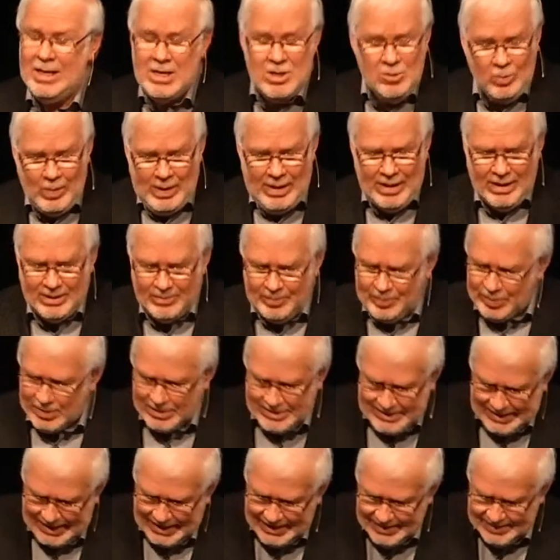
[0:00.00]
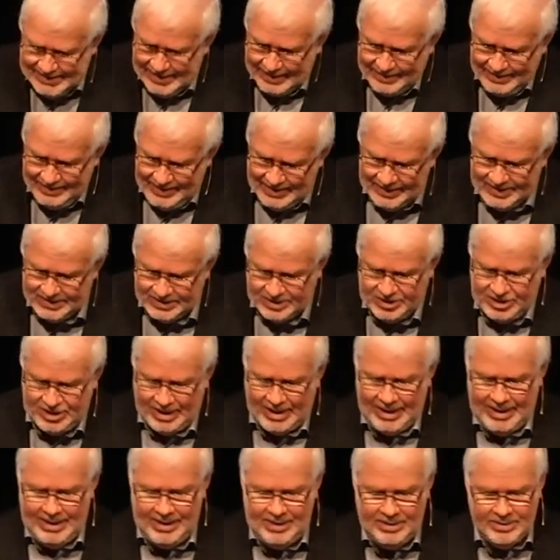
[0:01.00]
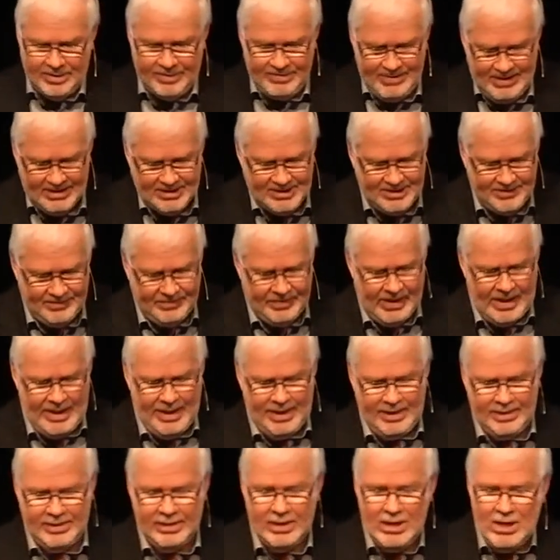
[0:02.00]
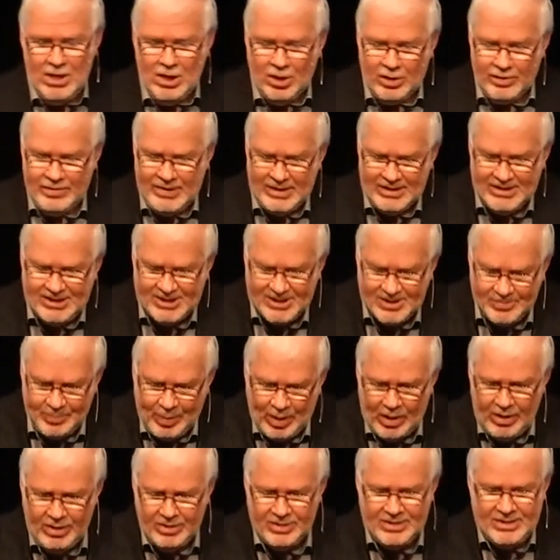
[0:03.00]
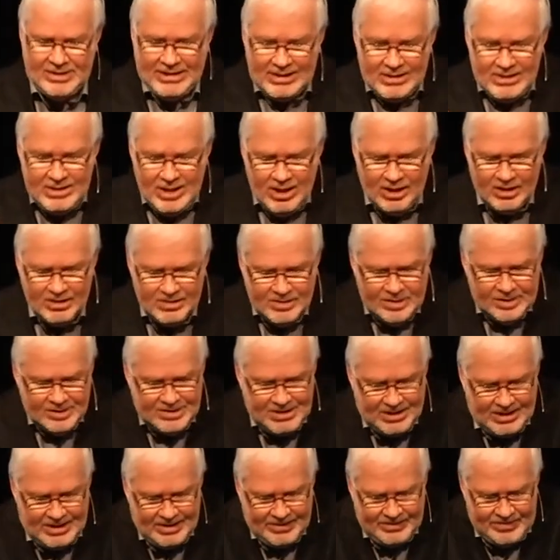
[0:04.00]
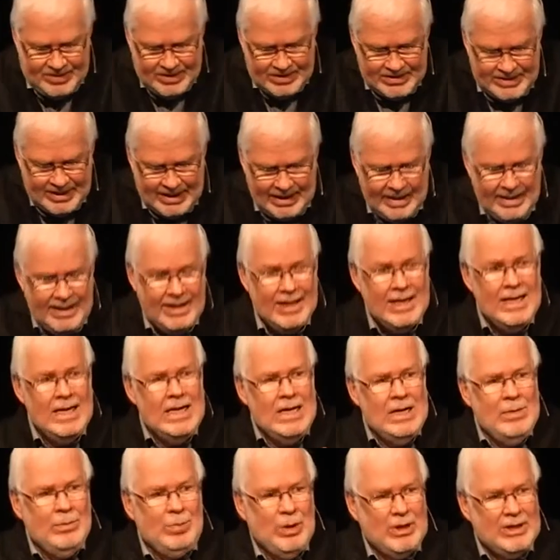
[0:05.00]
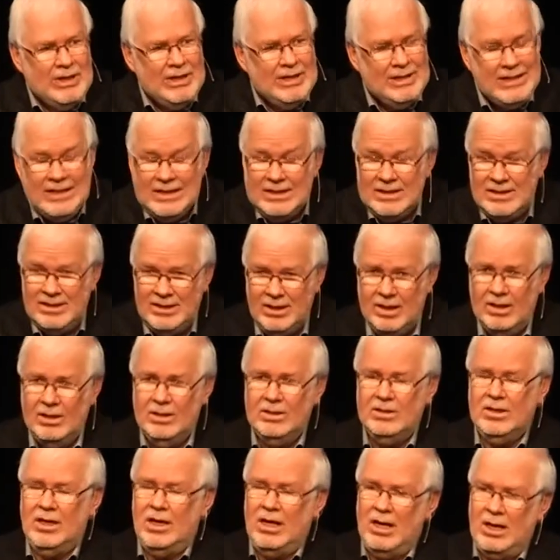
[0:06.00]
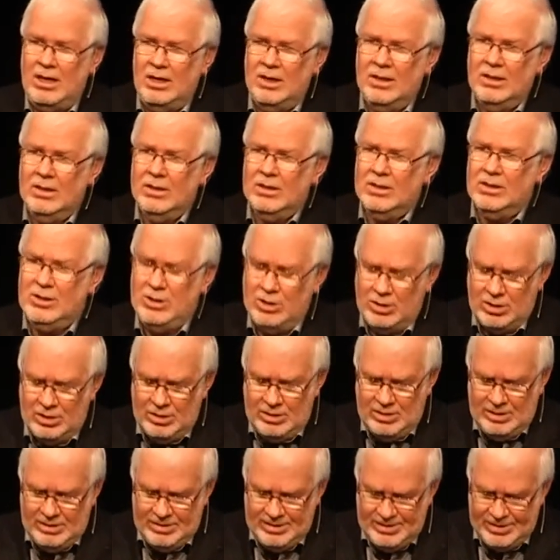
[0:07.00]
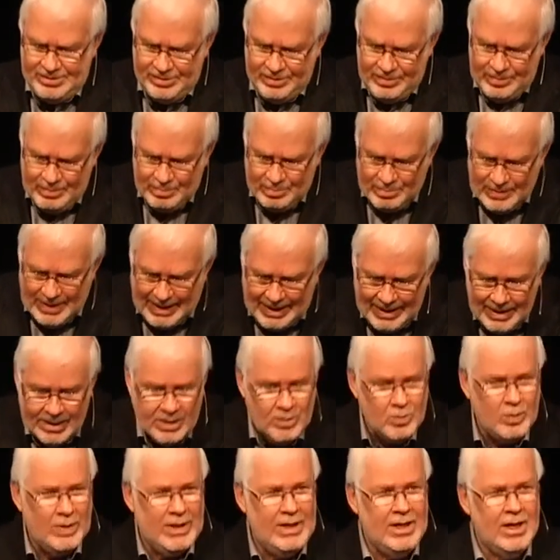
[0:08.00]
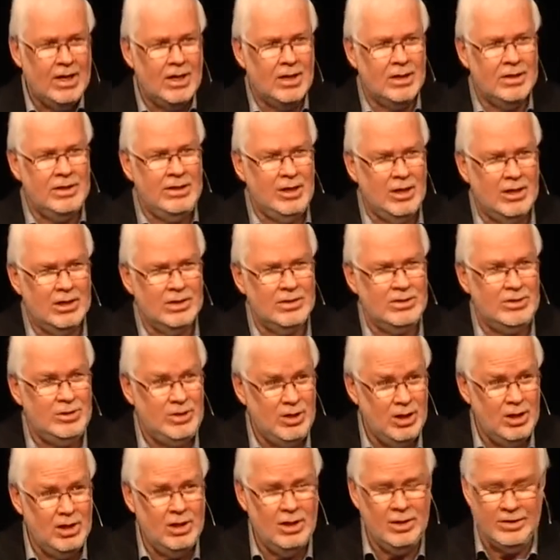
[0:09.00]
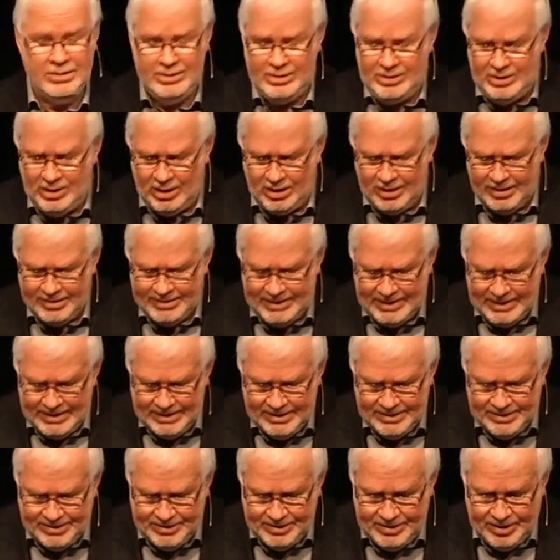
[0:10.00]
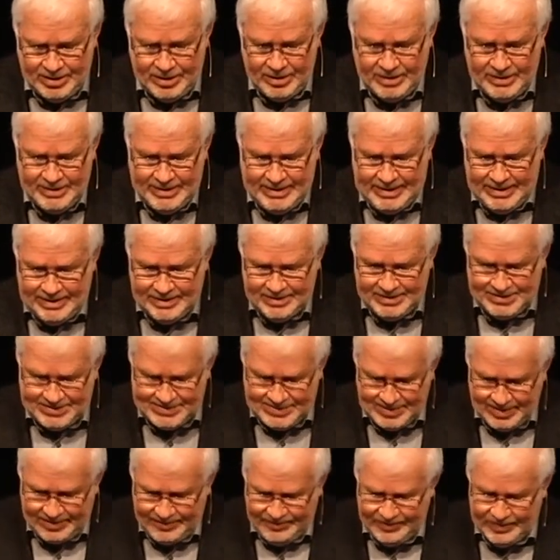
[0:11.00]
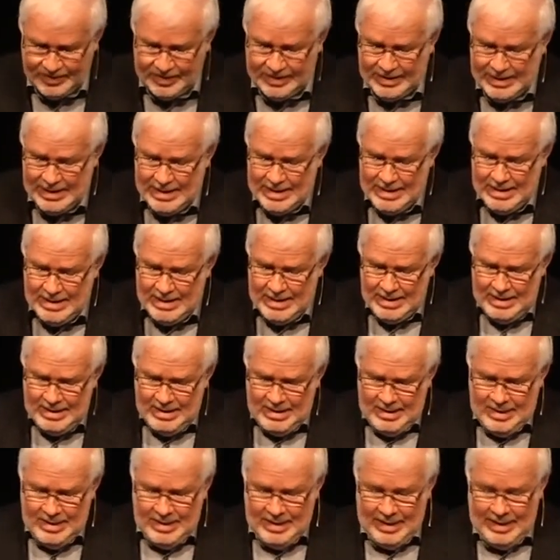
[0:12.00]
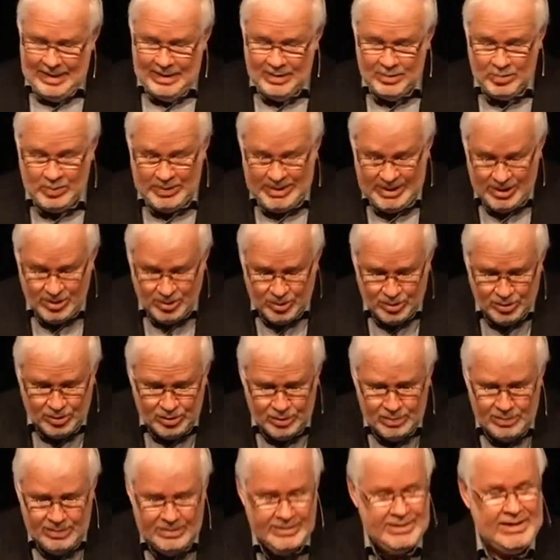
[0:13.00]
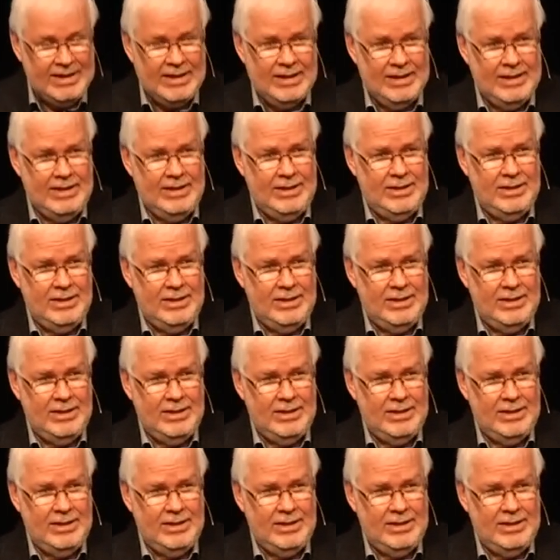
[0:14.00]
We can protest that this child or this friend or this spouse did not deserve to die, but it is not our call to make. We are not God. God is God. He is sovereign, and we all die.